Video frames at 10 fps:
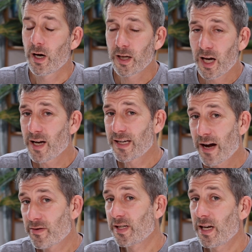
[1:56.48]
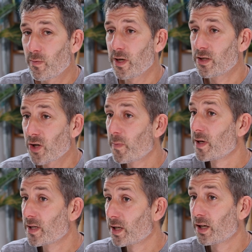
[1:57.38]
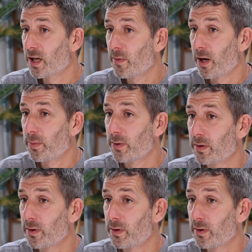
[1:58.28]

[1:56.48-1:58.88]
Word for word: I can't guarantee which topics are going to come up.